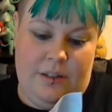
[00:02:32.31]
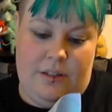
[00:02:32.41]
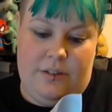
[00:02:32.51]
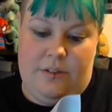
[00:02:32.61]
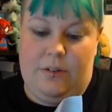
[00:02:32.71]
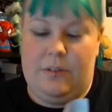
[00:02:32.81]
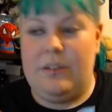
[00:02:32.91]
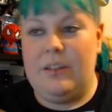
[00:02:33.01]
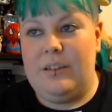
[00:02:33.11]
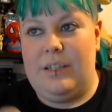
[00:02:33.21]
So it's a
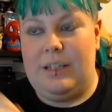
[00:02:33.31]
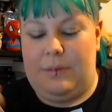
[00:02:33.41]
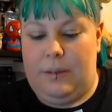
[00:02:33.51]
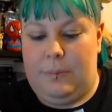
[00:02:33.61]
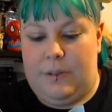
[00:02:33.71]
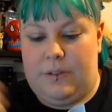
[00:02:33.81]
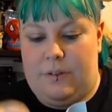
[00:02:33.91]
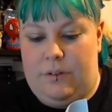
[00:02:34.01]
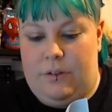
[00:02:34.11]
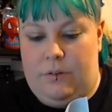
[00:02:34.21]
little, that part's a
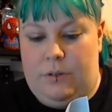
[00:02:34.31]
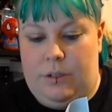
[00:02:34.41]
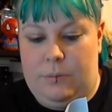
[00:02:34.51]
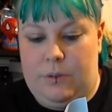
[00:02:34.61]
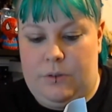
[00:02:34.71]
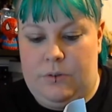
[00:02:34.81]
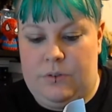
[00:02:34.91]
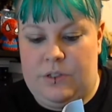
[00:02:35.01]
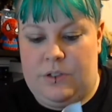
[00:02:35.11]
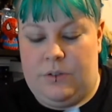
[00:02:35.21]
little annoying, but the course
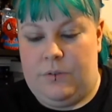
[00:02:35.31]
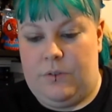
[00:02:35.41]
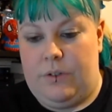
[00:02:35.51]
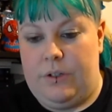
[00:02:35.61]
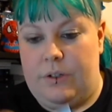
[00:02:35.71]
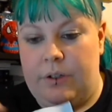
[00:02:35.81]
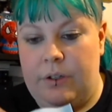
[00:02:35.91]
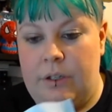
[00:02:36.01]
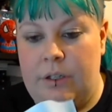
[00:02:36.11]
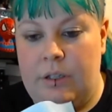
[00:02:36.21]
itself is fun.
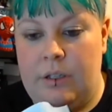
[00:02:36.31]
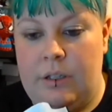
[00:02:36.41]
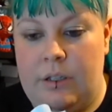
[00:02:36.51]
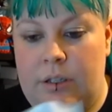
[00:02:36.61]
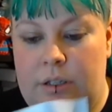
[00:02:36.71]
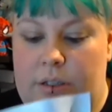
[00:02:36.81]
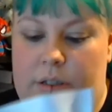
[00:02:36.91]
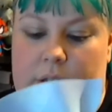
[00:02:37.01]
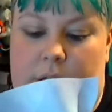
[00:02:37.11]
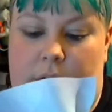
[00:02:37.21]

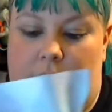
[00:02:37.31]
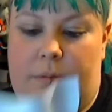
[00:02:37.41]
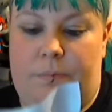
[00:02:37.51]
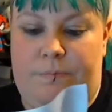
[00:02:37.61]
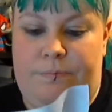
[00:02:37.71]
Um,